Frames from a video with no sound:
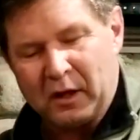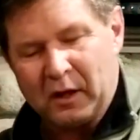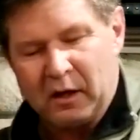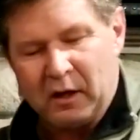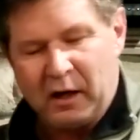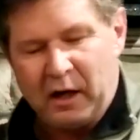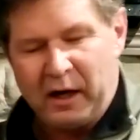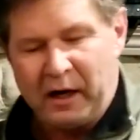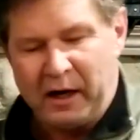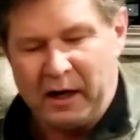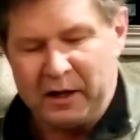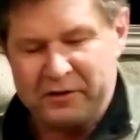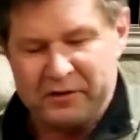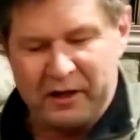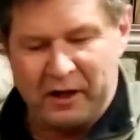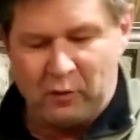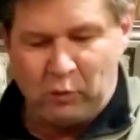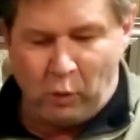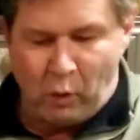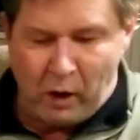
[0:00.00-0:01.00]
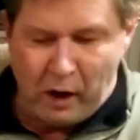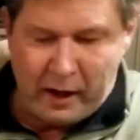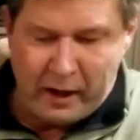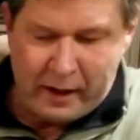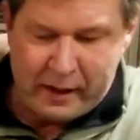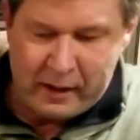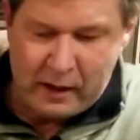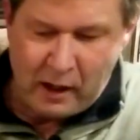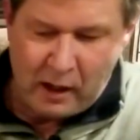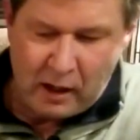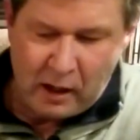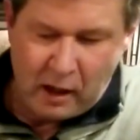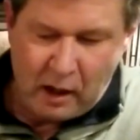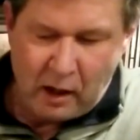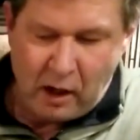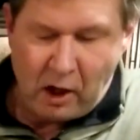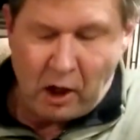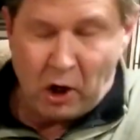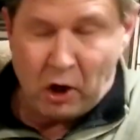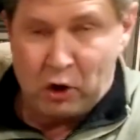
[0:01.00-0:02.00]
And it did win
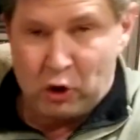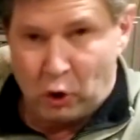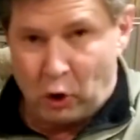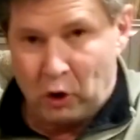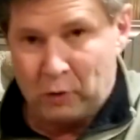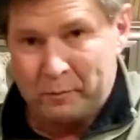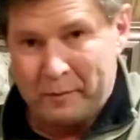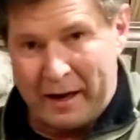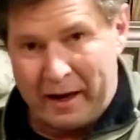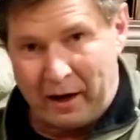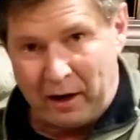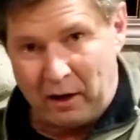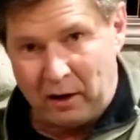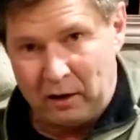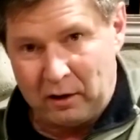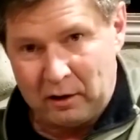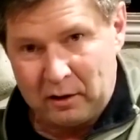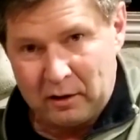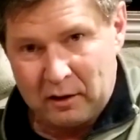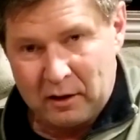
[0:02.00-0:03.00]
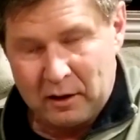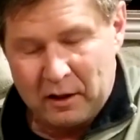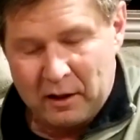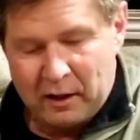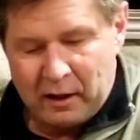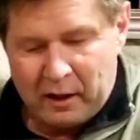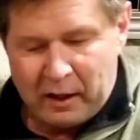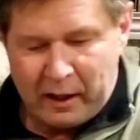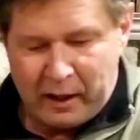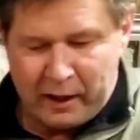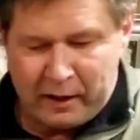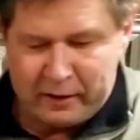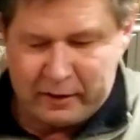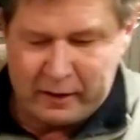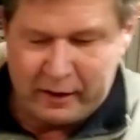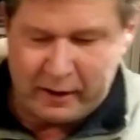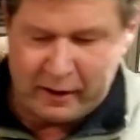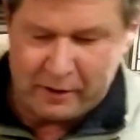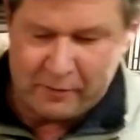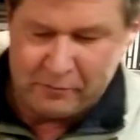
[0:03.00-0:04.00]
a gold medal in
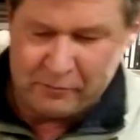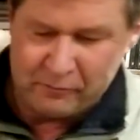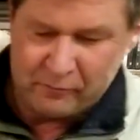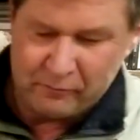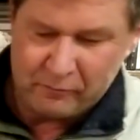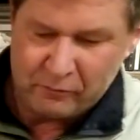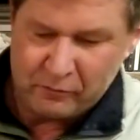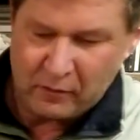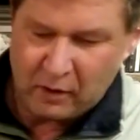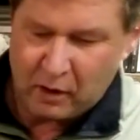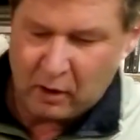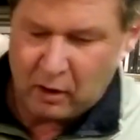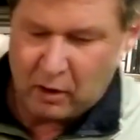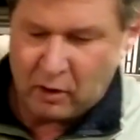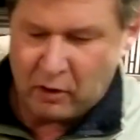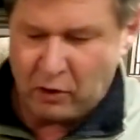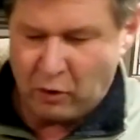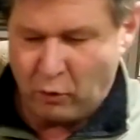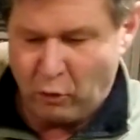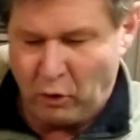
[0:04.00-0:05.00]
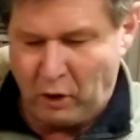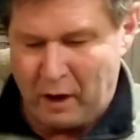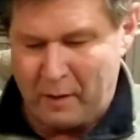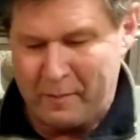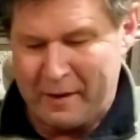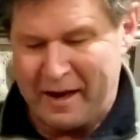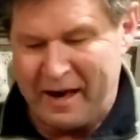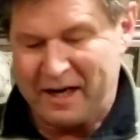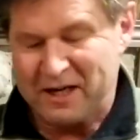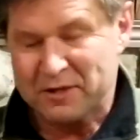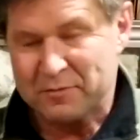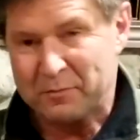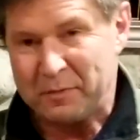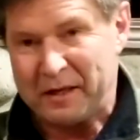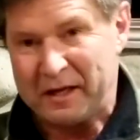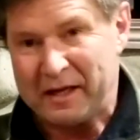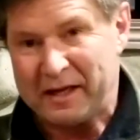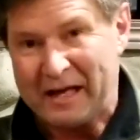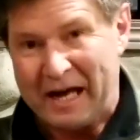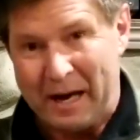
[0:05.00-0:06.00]
the Rum
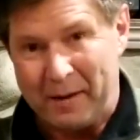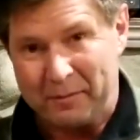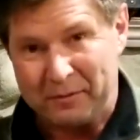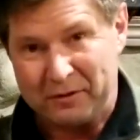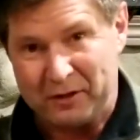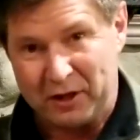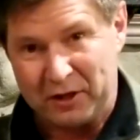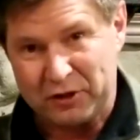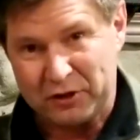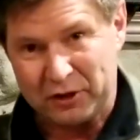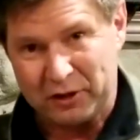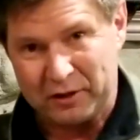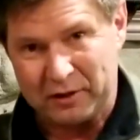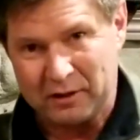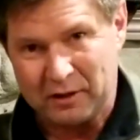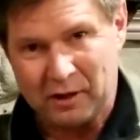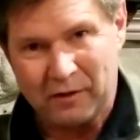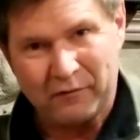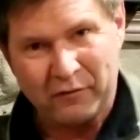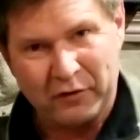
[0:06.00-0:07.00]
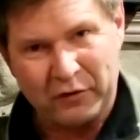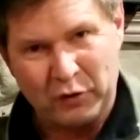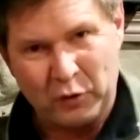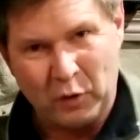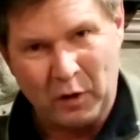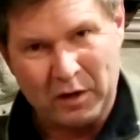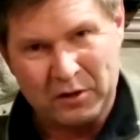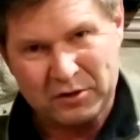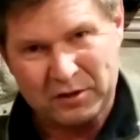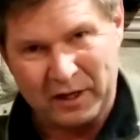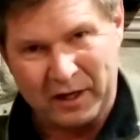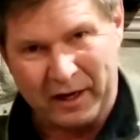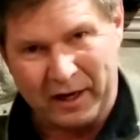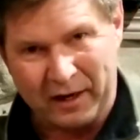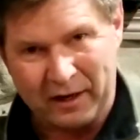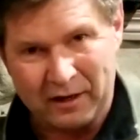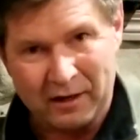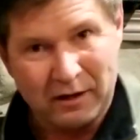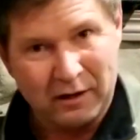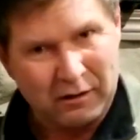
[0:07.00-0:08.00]
XP competition for the USA.
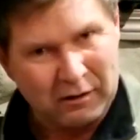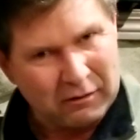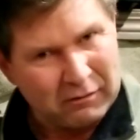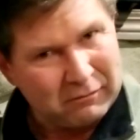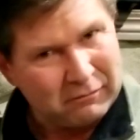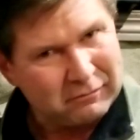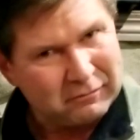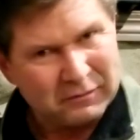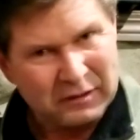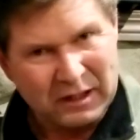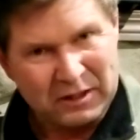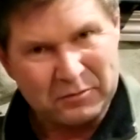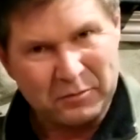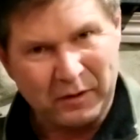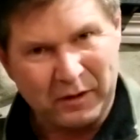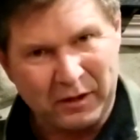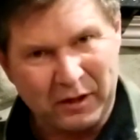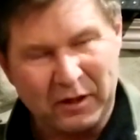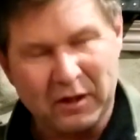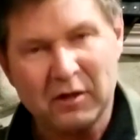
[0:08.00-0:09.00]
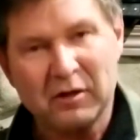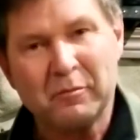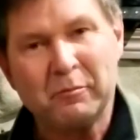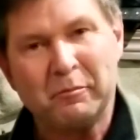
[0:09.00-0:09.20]
That's pretty good.